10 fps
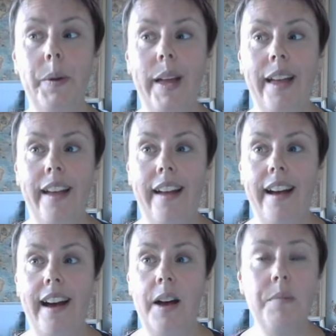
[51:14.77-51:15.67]
I do
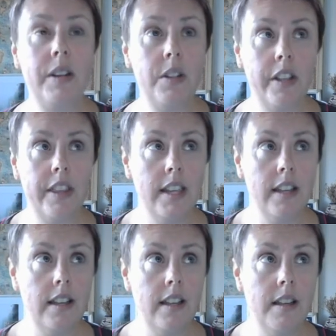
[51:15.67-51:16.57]
know
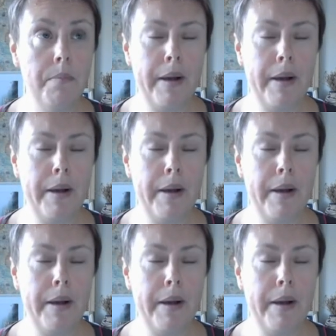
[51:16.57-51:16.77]
that uh,